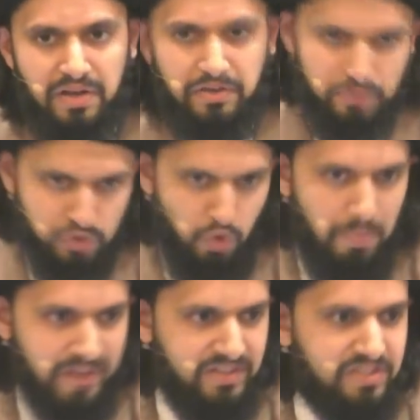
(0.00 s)
So let's go
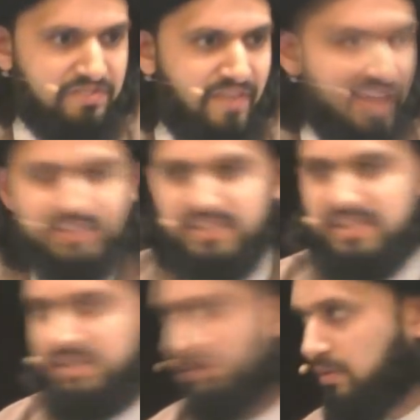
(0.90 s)
back to this
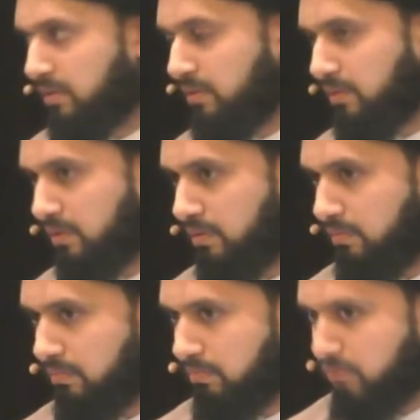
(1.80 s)
vaccine,
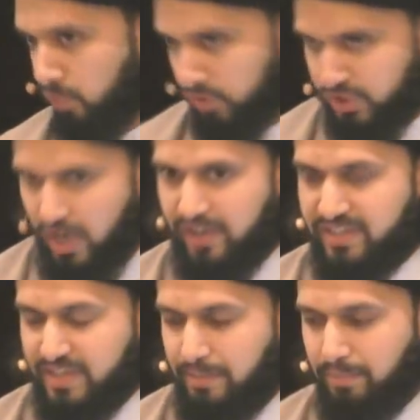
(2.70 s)
shot
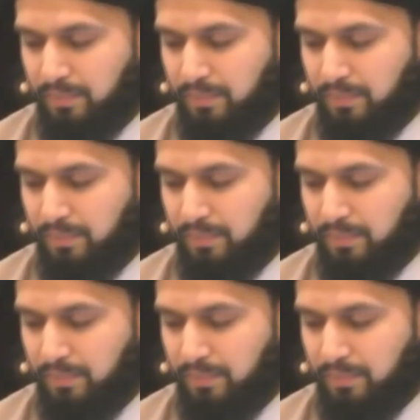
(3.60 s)
example.